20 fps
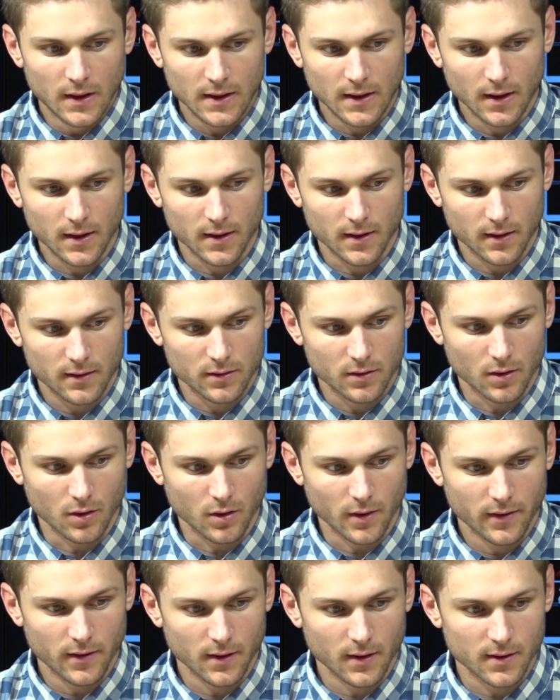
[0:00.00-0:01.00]
Yeah,
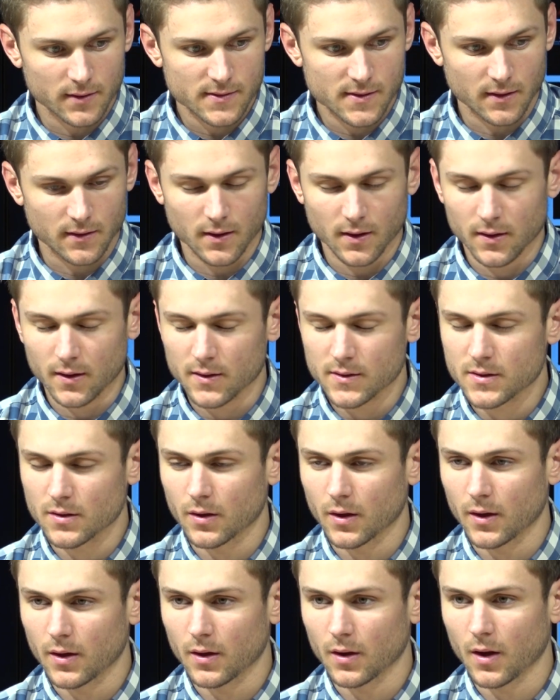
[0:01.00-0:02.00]
I think I said that
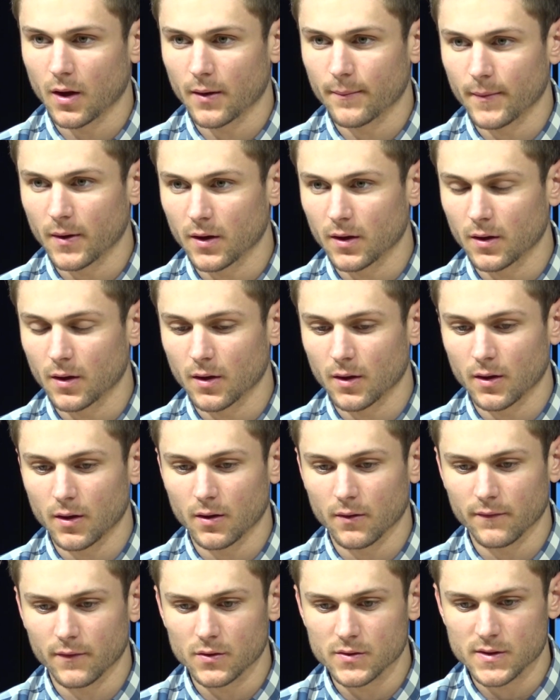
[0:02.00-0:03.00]
yesterday in a lot of my
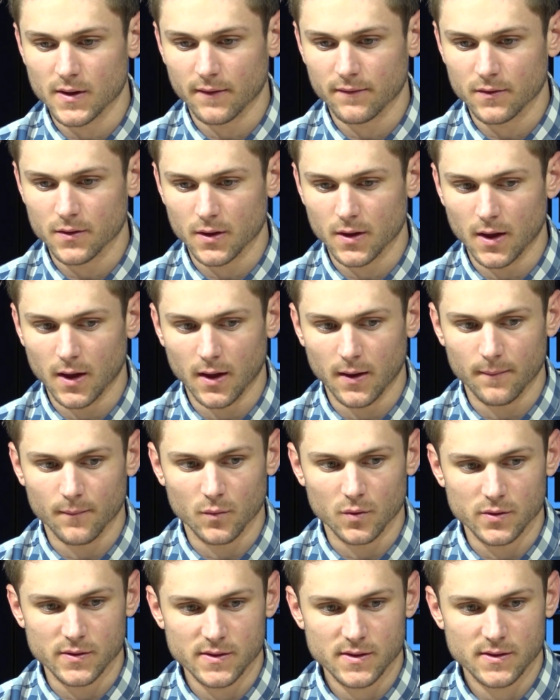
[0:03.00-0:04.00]
interviews after the game,
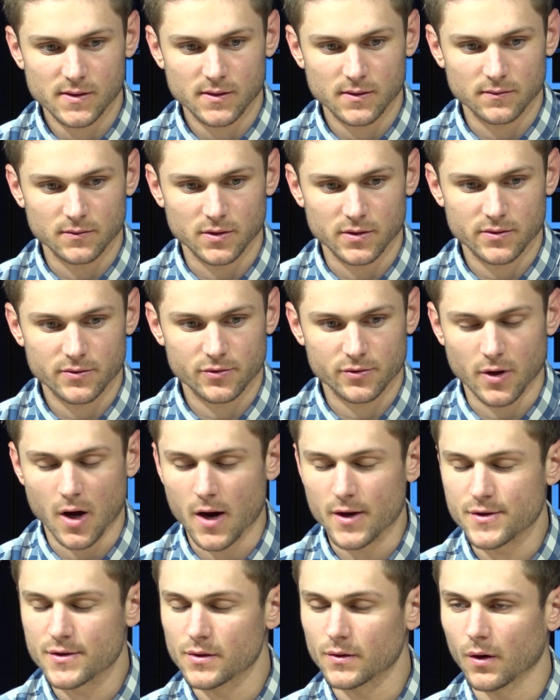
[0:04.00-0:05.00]
was just
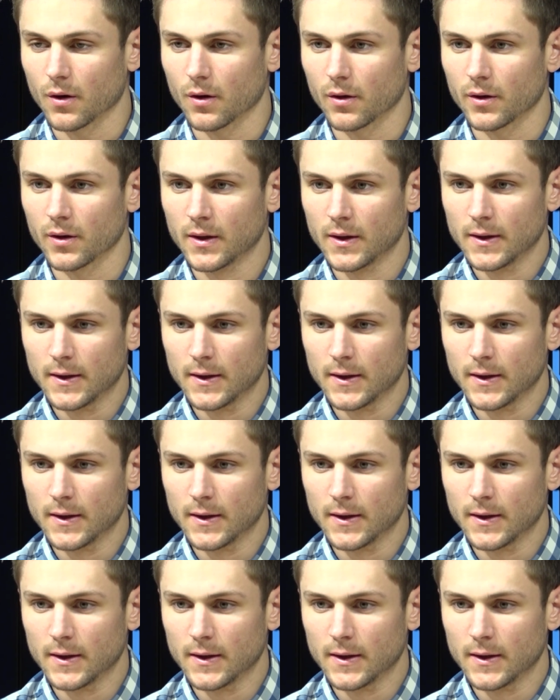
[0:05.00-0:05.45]
trying too hard.